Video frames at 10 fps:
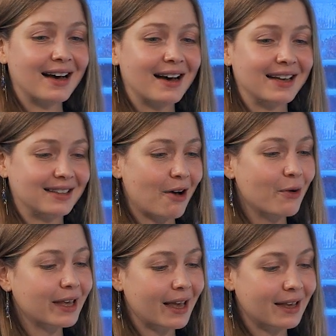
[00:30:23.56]
In our
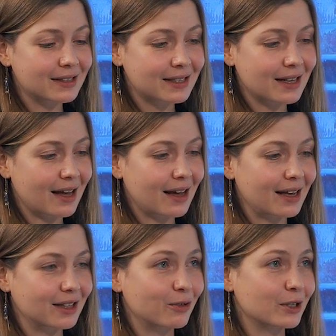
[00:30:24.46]
case,
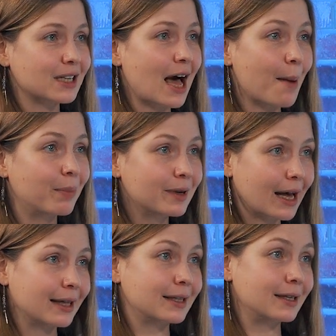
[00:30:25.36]
it was app
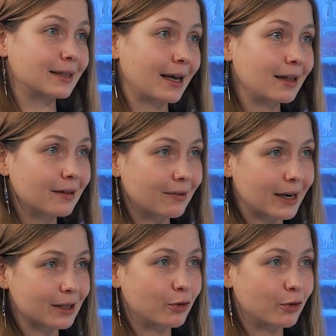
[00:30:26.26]
and retail, right?